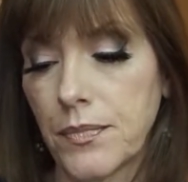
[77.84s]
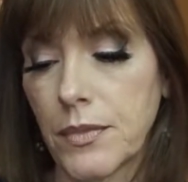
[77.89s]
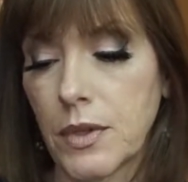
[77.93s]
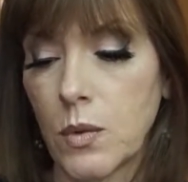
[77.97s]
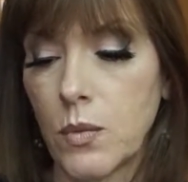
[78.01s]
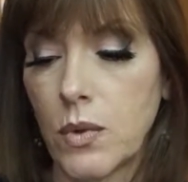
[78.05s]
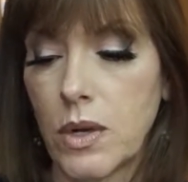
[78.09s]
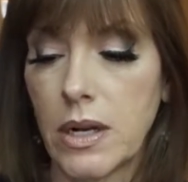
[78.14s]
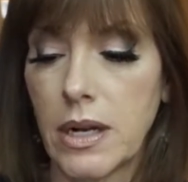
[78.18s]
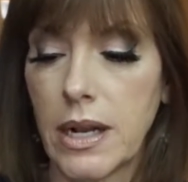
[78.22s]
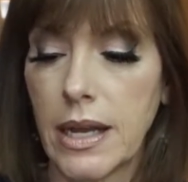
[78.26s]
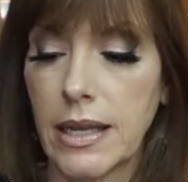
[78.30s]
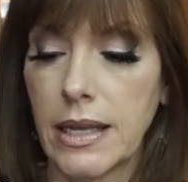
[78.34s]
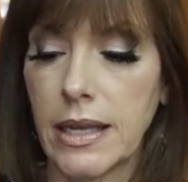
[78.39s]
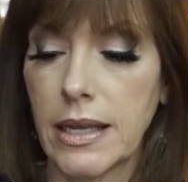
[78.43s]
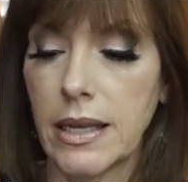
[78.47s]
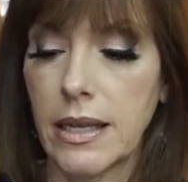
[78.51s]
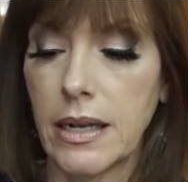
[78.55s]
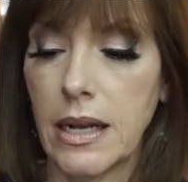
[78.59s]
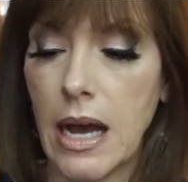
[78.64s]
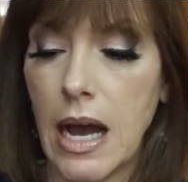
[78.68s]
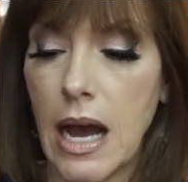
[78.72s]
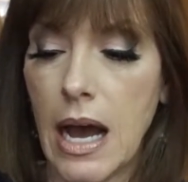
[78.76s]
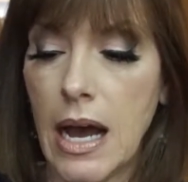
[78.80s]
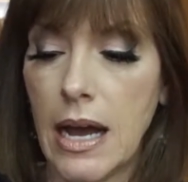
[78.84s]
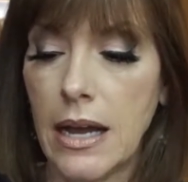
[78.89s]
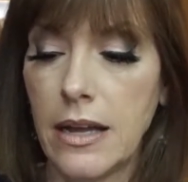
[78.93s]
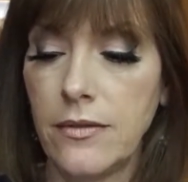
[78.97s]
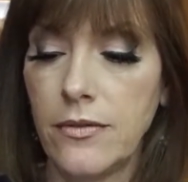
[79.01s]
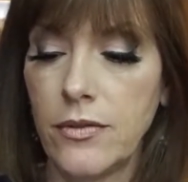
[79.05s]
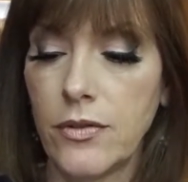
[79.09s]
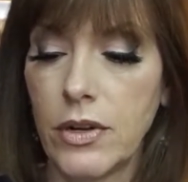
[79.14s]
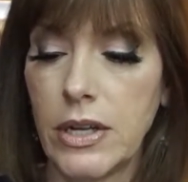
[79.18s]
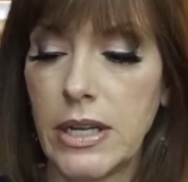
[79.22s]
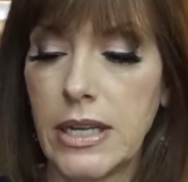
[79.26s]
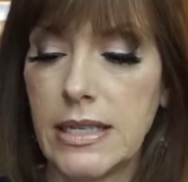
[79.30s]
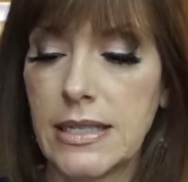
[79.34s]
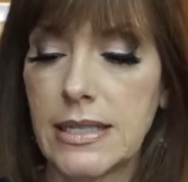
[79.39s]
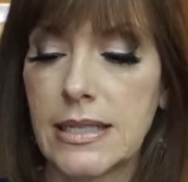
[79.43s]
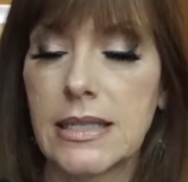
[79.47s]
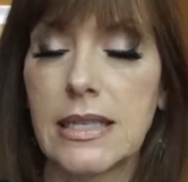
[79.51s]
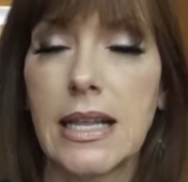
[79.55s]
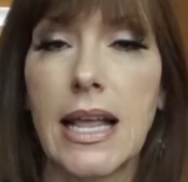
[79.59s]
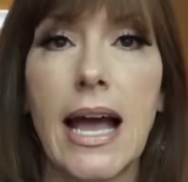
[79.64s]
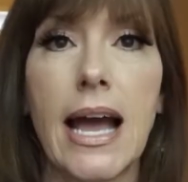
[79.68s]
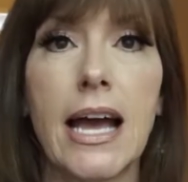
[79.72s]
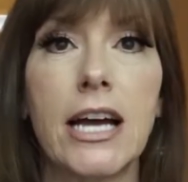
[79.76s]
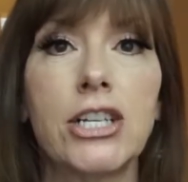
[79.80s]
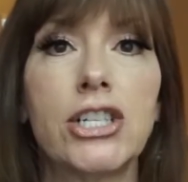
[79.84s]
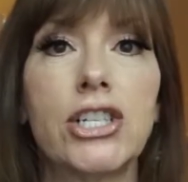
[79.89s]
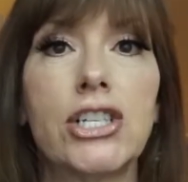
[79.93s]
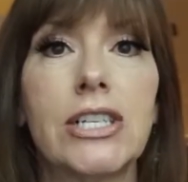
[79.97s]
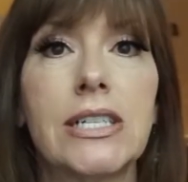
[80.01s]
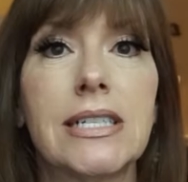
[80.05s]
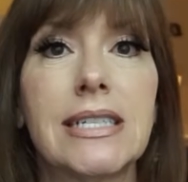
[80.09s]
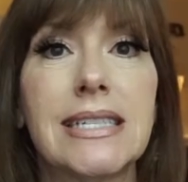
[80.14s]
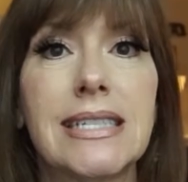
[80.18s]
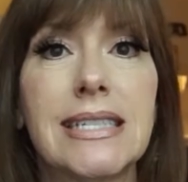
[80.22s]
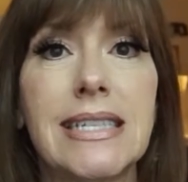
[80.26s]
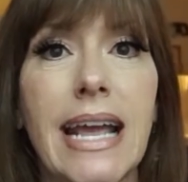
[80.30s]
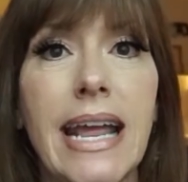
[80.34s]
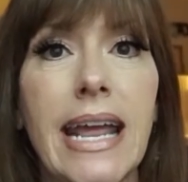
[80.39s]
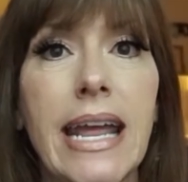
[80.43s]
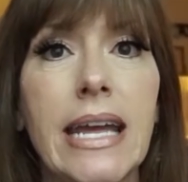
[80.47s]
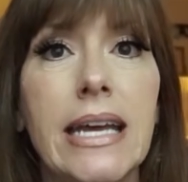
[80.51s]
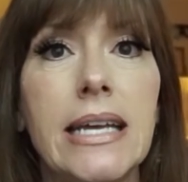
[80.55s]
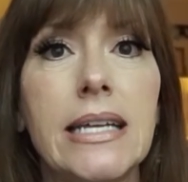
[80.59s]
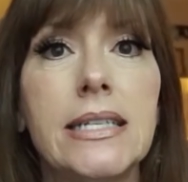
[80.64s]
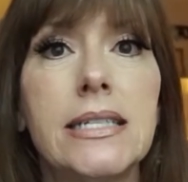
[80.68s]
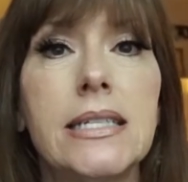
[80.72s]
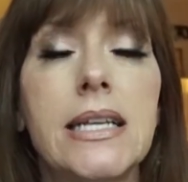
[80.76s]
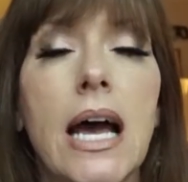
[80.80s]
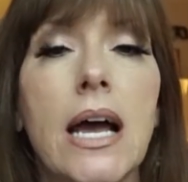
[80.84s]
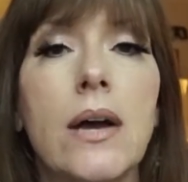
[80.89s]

what did I get? Ivory/sand.